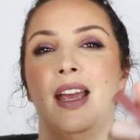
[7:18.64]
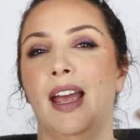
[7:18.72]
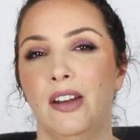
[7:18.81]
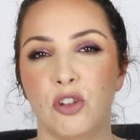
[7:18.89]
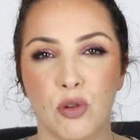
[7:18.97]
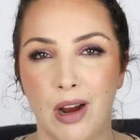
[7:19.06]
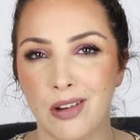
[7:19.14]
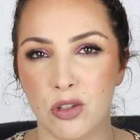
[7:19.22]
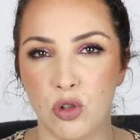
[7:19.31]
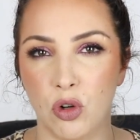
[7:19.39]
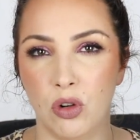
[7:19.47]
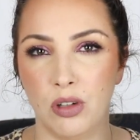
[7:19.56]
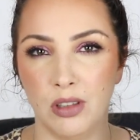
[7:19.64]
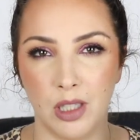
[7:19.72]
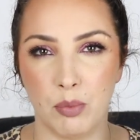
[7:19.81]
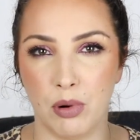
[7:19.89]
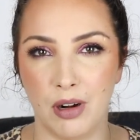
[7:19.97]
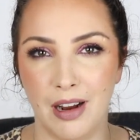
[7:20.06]
and drugstore
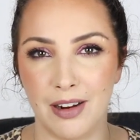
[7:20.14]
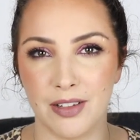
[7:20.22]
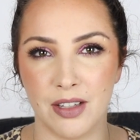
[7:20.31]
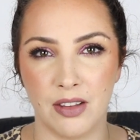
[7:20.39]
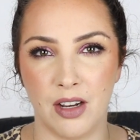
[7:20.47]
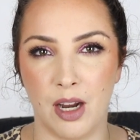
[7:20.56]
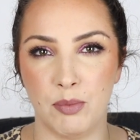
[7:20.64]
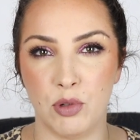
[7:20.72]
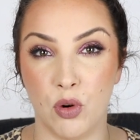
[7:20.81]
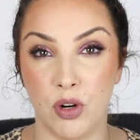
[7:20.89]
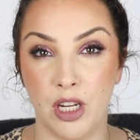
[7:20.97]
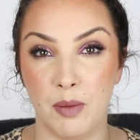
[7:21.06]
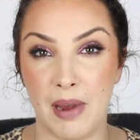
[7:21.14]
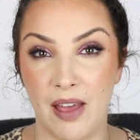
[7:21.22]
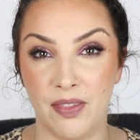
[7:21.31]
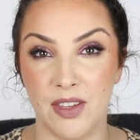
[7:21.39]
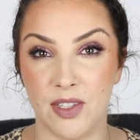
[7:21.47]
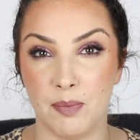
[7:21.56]
lip products that I'm talking
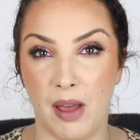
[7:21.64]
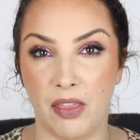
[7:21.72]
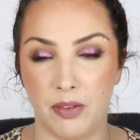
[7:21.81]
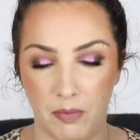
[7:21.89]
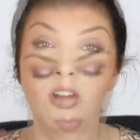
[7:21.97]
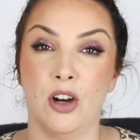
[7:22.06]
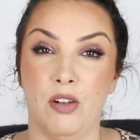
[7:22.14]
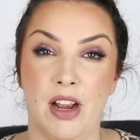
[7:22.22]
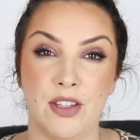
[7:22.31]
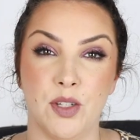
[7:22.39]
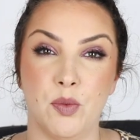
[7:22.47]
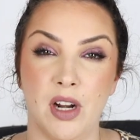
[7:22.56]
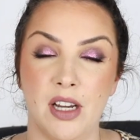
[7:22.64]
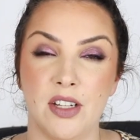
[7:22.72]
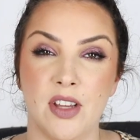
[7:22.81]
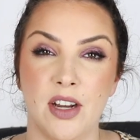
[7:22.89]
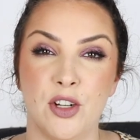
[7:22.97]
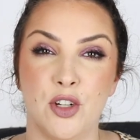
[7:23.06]
about this month. All right, so what I
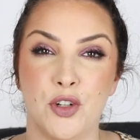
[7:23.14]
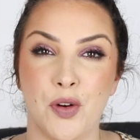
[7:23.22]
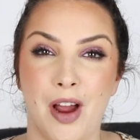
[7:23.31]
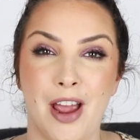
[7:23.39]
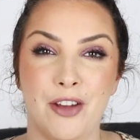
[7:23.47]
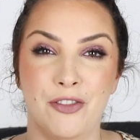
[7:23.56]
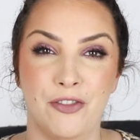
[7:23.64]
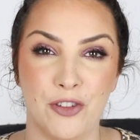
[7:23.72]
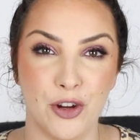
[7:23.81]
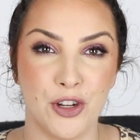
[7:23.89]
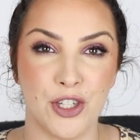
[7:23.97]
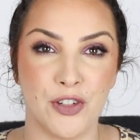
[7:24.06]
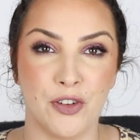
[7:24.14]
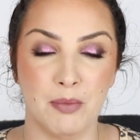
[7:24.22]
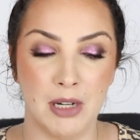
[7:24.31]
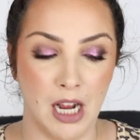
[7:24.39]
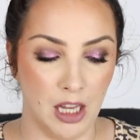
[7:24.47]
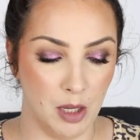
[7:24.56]
decided to try first
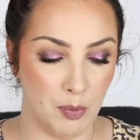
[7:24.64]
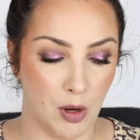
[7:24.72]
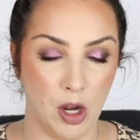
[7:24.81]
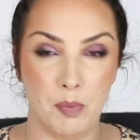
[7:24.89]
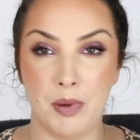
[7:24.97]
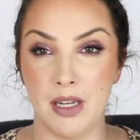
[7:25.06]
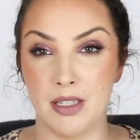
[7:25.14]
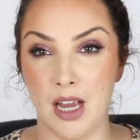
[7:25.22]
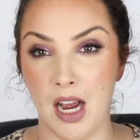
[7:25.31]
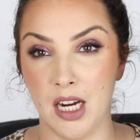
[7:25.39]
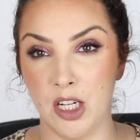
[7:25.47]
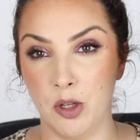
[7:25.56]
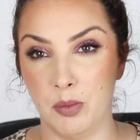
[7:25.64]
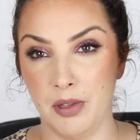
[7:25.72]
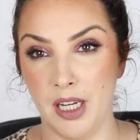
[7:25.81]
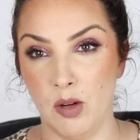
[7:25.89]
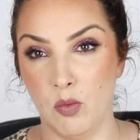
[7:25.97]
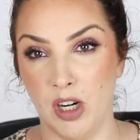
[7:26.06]
from Colourpop is
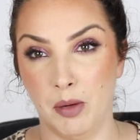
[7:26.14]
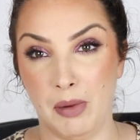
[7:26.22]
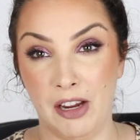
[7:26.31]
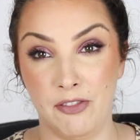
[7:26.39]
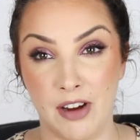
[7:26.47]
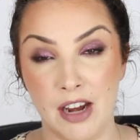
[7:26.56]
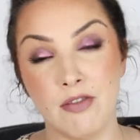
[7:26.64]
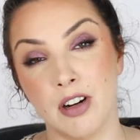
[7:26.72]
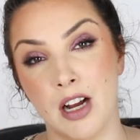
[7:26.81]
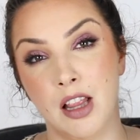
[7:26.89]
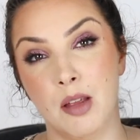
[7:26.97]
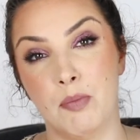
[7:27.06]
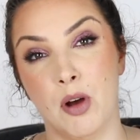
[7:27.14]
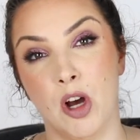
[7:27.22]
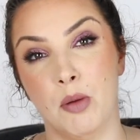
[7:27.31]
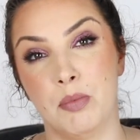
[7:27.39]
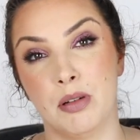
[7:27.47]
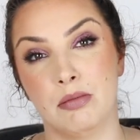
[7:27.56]
arguably one of my favorite
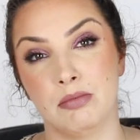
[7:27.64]
Colourpop